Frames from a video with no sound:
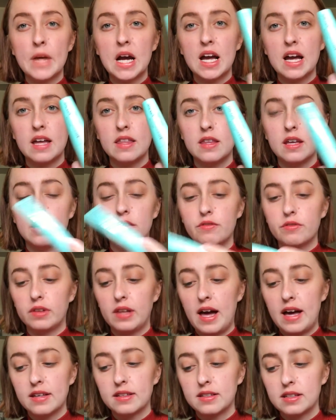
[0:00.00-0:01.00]
And then
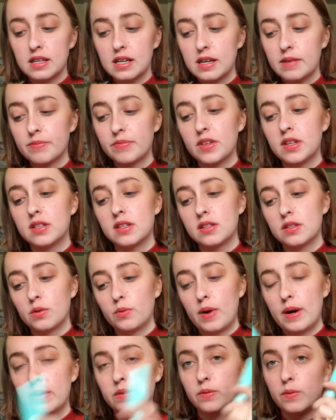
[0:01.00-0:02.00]
lastly, this is a
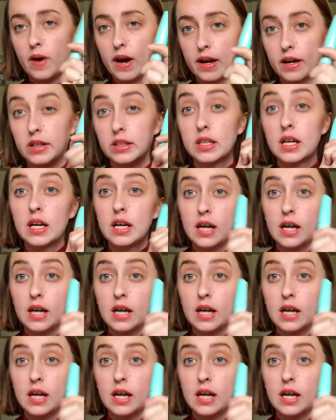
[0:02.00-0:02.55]
Wet n Wild.